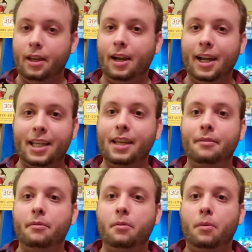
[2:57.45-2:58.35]
I get
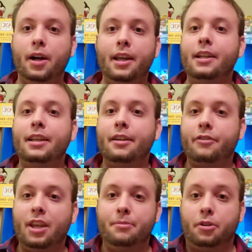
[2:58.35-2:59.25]
why NES games are